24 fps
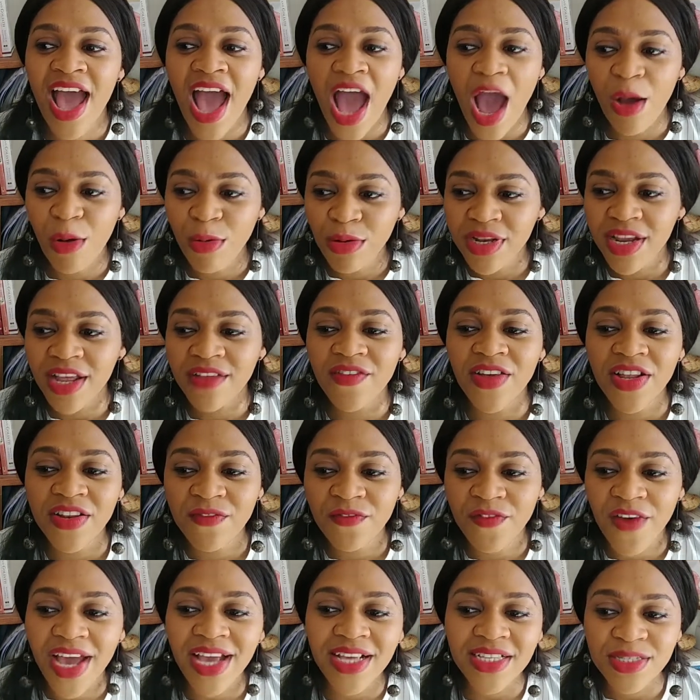I would have
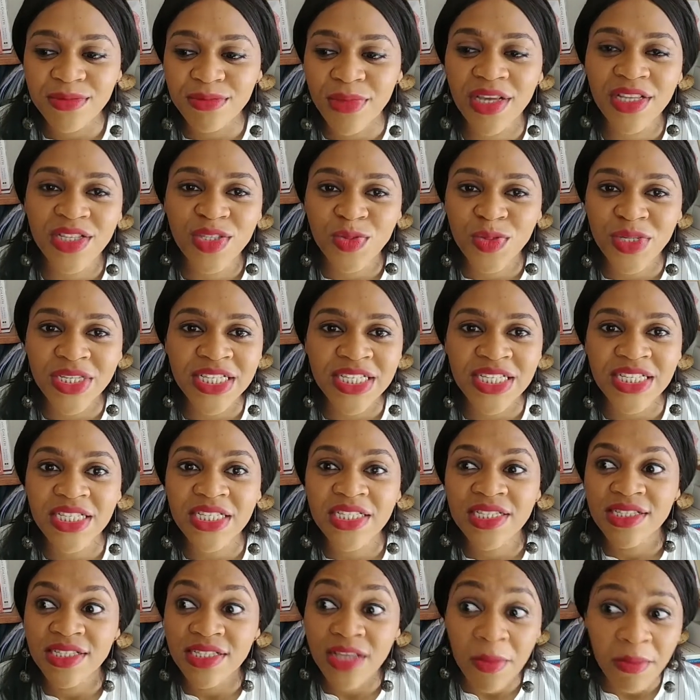advised my
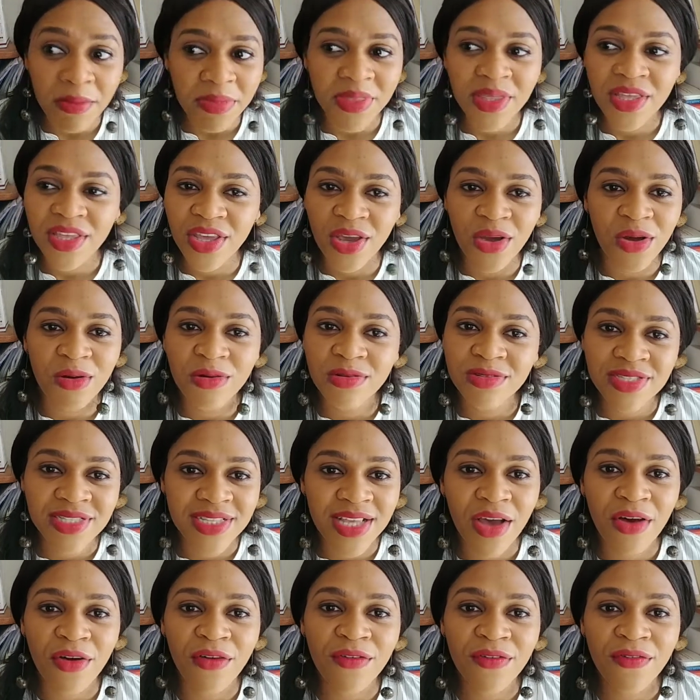20-something-year-old
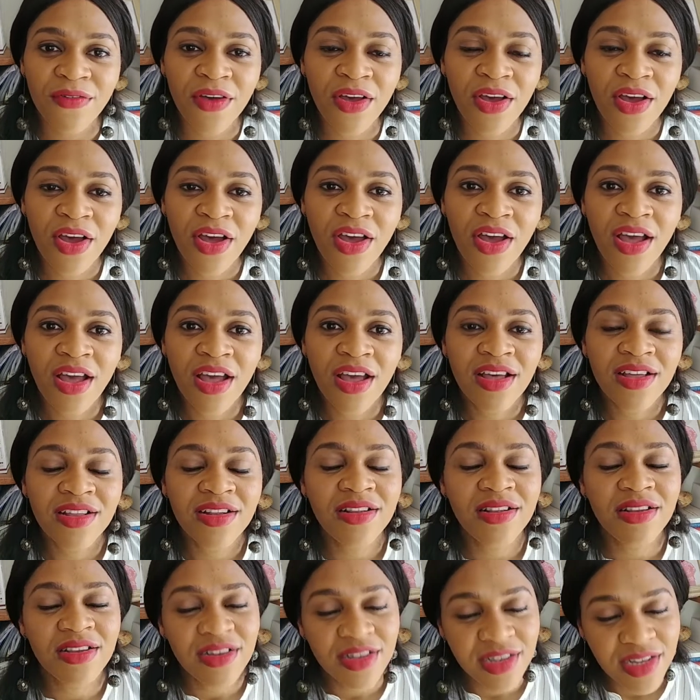self,
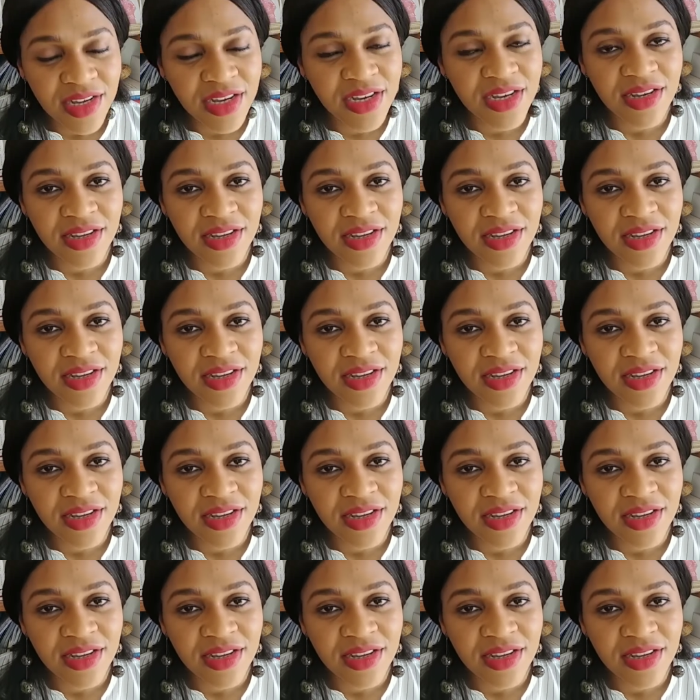look,